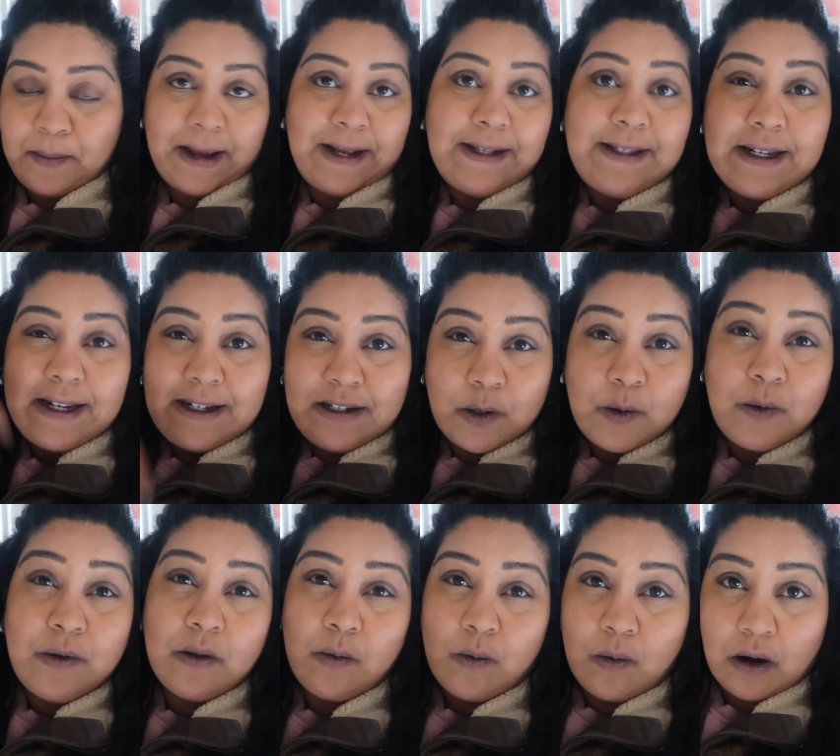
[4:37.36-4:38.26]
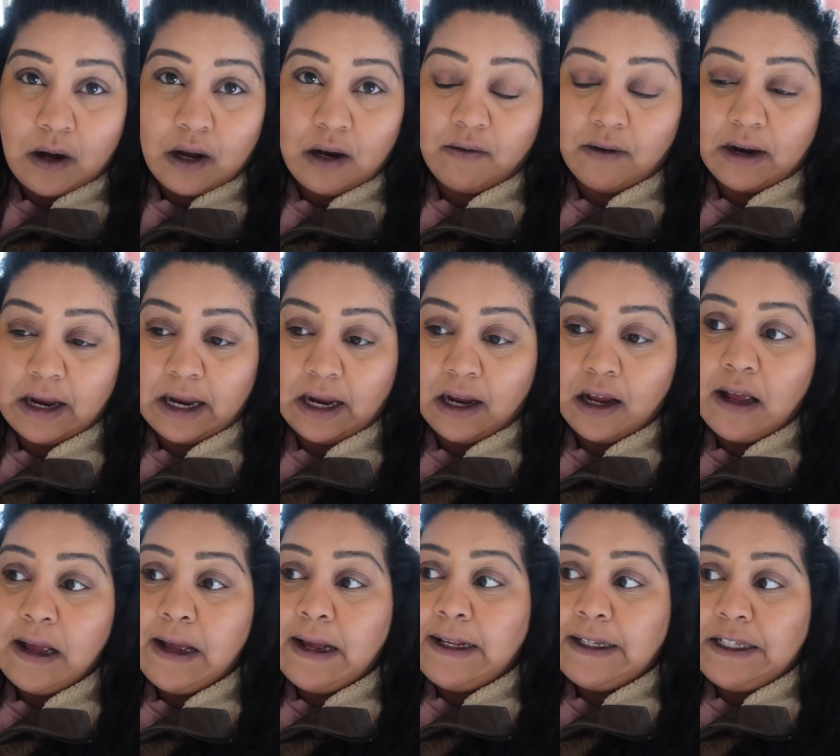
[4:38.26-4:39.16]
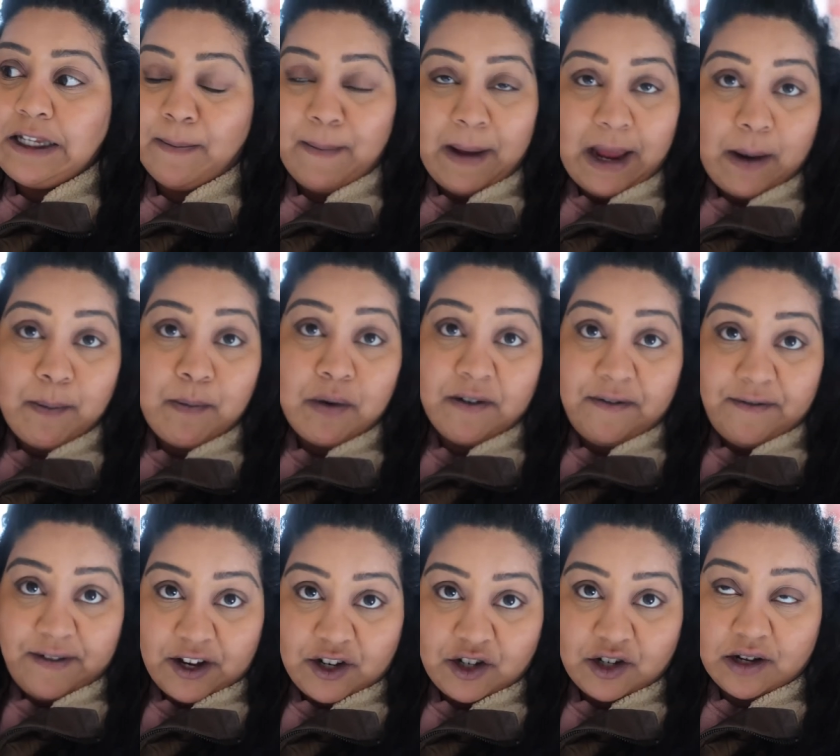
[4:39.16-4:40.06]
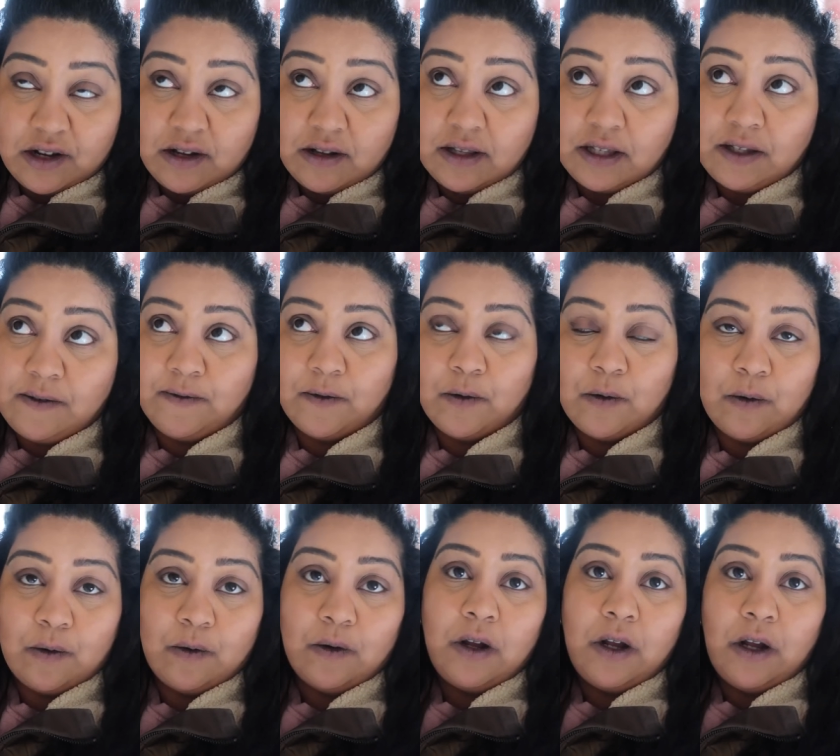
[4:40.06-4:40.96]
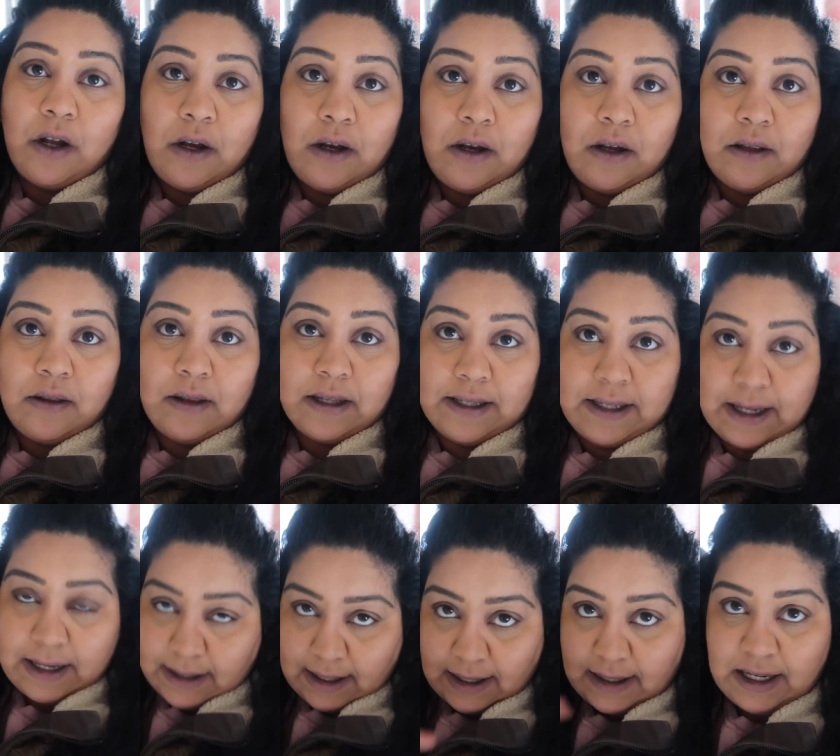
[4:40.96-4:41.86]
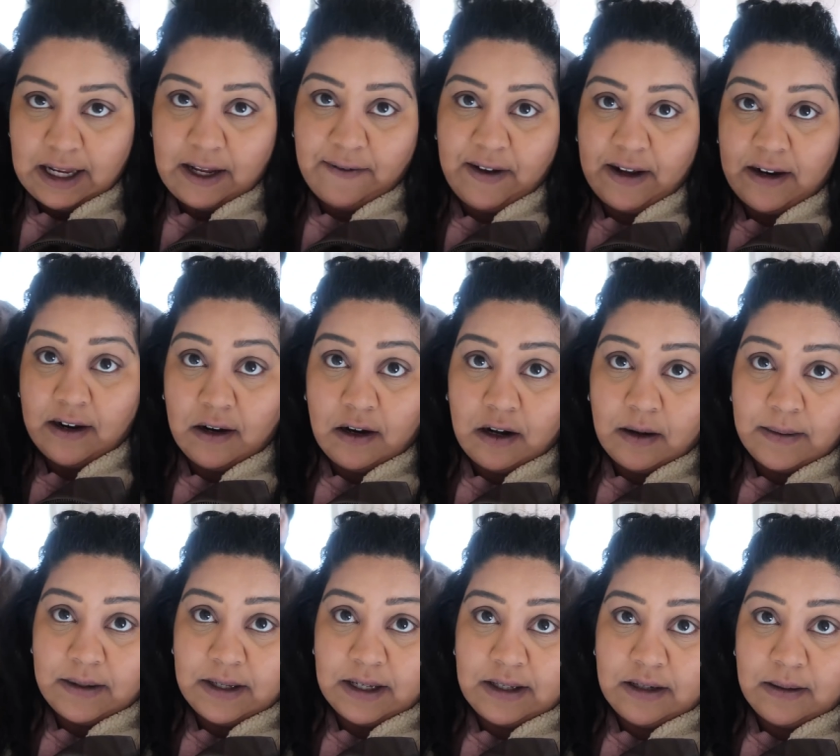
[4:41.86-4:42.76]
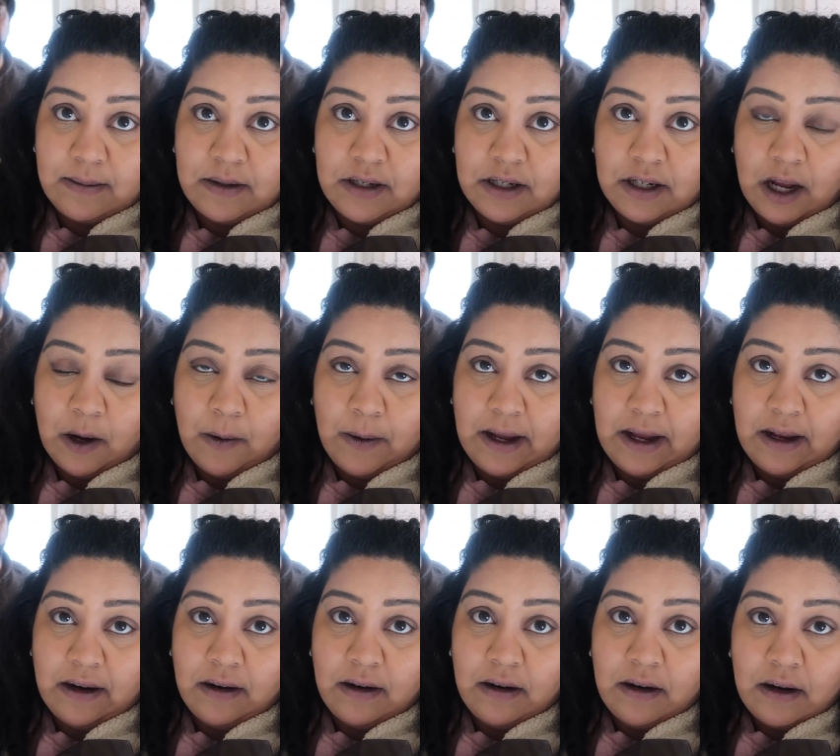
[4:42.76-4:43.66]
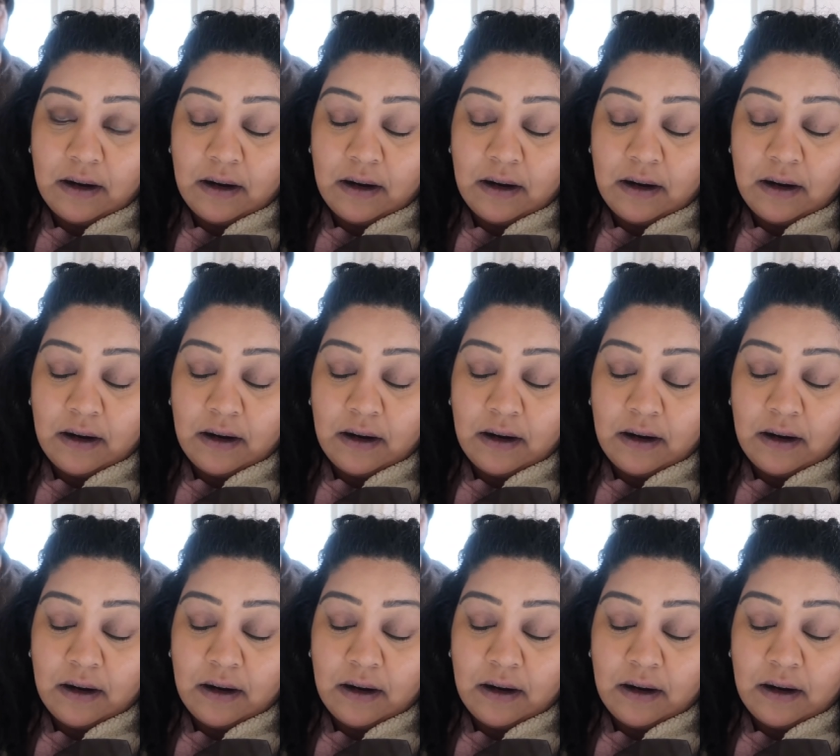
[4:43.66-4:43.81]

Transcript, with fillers: basically do all the wiring to make provisions for the CCTV and alarm system yeah. to go in